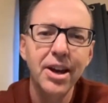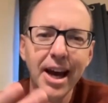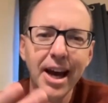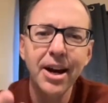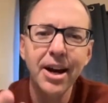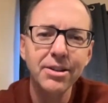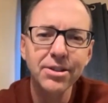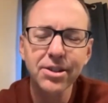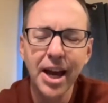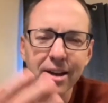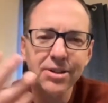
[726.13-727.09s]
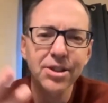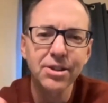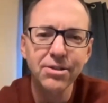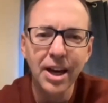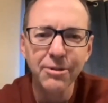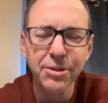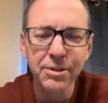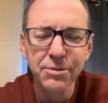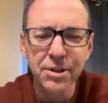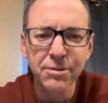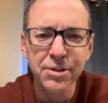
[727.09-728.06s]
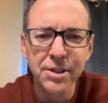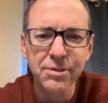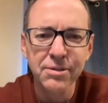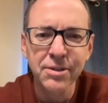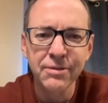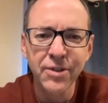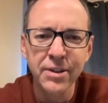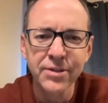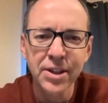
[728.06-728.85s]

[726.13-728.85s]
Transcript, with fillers: How, how does, how does she do that? What, what what's involved